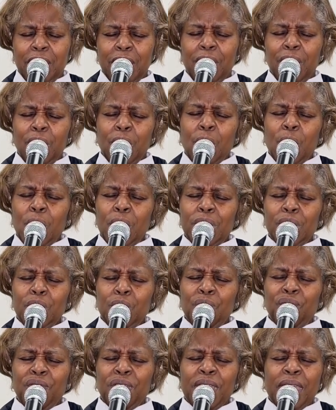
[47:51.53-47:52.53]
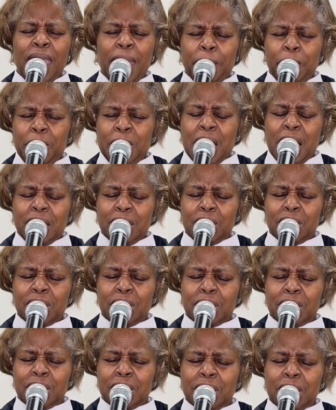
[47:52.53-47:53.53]
Lord, you've kept
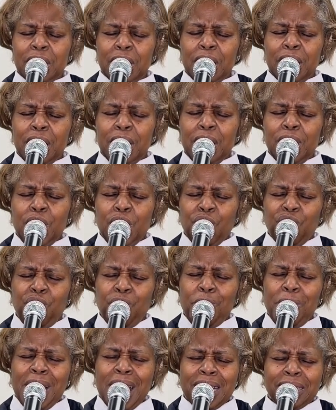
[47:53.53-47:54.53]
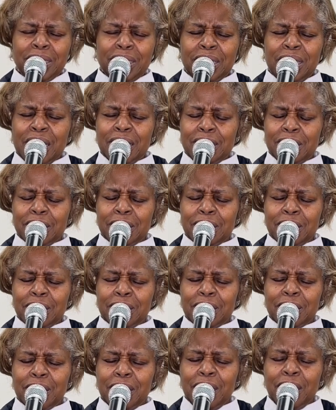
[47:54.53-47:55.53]
us, you've blessed us,
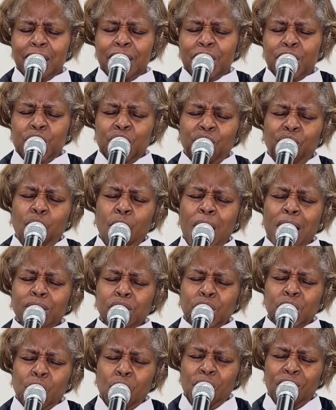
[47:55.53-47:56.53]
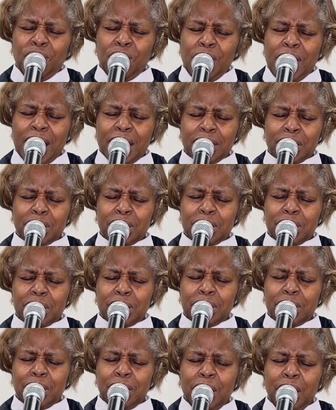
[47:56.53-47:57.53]
you've watched over
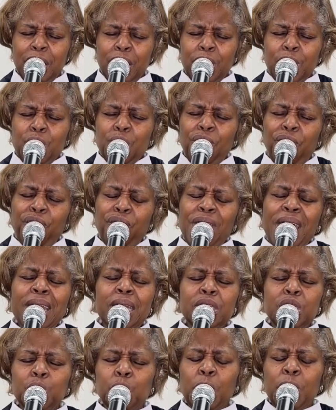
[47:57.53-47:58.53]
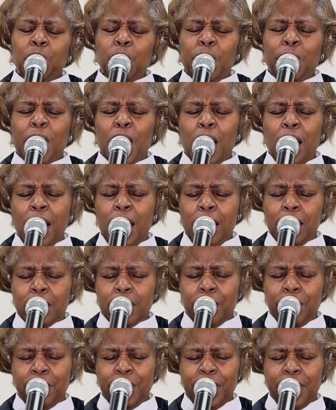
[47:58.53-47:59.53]
us, you fed us when we were
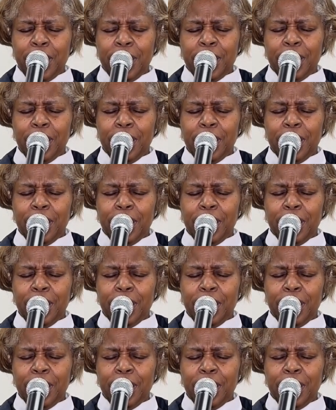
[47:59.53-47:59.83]
hungry,